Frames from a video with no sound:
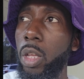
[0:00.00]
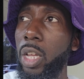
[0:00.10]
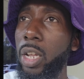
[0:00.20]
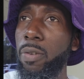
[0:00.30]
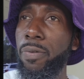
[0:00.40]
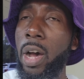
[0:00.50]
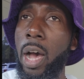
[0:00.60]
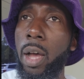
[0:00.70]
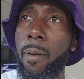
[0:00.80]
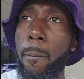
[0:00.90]
in
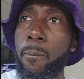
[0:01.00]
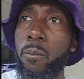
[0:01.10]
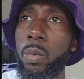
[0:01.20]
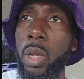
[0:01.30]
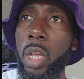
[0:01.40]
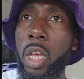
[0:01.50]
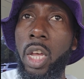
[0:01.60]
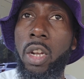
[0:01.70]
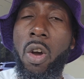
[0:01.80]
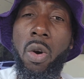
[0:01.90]
Ifa.
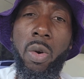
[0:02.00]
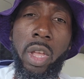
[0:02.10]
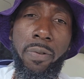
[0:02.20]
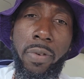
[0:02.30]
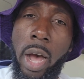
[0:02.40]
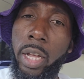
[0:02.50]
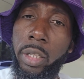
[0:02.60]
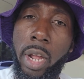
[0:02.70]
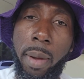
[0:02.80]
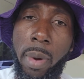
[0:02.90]
And no, Ifa
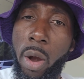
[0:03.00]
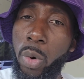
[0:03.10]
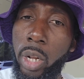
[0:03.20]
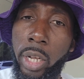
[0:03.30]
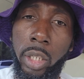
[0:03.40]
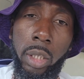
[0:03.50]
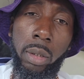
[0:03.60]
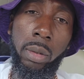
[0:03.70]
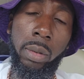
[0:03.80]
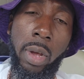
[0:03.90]
is not my
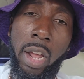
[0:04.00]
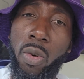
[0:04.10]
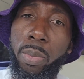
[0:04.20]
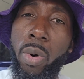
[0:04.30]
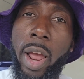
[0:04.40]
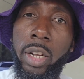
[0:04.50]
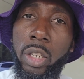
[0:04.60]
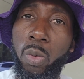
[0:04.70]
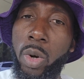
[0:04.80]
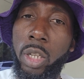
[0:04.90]
religion. I don't
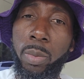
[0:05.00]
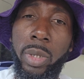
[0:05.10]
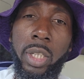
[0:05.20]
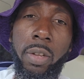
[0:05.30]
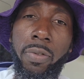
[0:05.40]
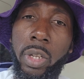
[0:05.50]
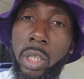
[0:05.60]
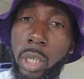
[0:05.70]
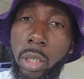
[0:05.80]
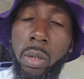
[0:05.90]
practice one specific
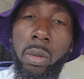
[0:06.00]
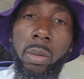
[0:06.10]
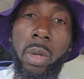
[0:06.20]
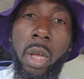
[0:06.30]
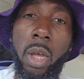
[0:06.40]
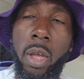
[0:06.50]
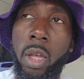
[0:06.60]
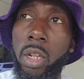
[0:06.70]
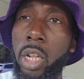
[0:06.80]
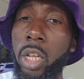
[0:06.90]
system.
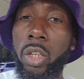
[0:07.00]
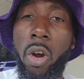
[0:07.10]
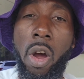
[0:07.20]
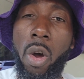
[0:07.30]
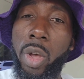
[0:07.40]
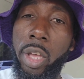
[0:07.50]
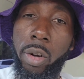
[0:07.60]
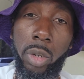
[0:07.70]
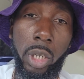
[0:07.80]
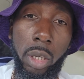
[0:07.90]
These are all
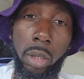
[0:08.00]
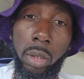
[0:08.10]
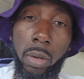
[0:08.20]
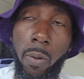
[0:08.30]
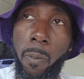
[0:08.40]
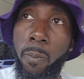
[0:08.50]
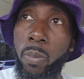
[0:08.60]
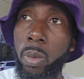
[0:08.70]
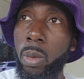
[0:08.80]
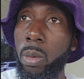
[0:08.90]
energies,
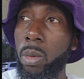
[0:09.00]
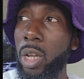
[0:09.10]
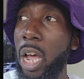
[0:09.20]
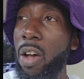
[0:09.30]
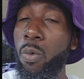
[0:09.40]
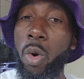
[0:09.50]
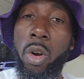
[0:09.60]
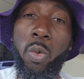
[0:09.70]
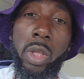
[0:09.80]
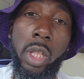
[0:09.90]
and I've
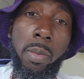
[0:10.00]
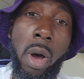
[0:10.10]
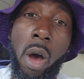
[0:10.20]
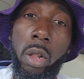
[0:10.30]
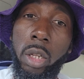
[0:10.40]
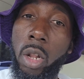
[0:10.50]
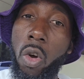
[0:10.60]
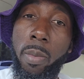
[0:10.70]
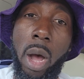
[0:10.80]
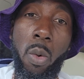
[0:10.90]
worked with them all
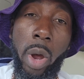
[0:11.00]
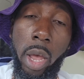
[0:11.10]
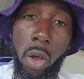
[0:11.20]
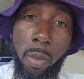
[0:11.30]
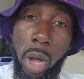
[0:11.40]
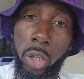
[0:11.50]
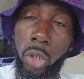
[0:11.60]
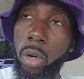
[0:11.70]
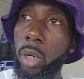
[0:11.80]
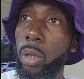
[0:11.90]
along my way on my
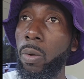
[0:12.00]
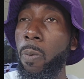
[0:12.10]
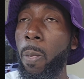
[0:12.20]
journey.